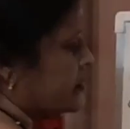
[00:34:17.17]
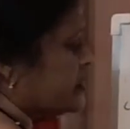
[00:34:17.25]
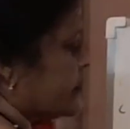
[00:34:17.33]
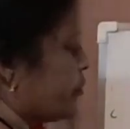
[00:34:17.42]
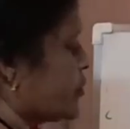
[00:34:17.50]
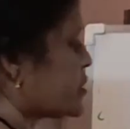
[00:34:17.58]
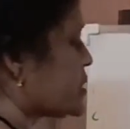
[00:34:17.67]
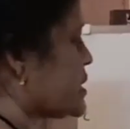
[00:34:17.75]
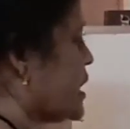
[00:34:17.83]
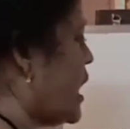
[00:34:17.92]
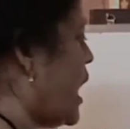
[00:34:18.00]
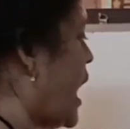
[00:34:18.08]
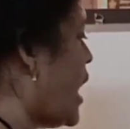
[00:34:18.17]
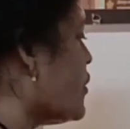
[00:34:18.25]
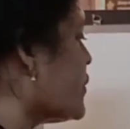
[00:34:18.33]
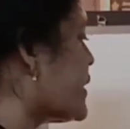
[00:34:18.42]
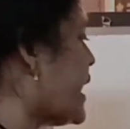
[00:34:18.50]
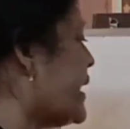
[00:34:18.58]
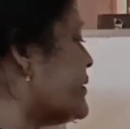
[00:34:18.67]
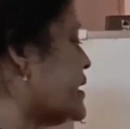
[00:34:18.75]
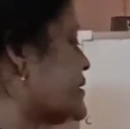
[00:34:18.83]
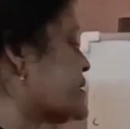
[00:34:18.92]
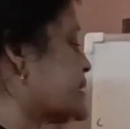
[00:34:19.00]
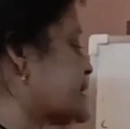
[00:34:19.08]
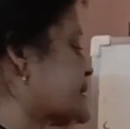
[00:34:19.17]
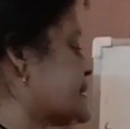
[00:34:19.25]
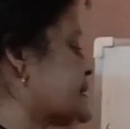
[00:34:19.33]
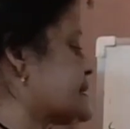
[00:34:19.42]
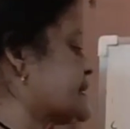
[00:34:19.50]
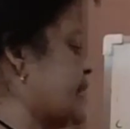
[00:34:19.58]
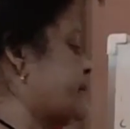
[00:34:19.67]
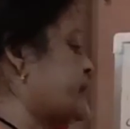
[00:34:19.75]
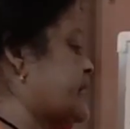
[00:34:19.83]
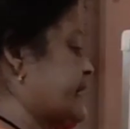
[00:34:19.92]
Suppose, how can the resistance can be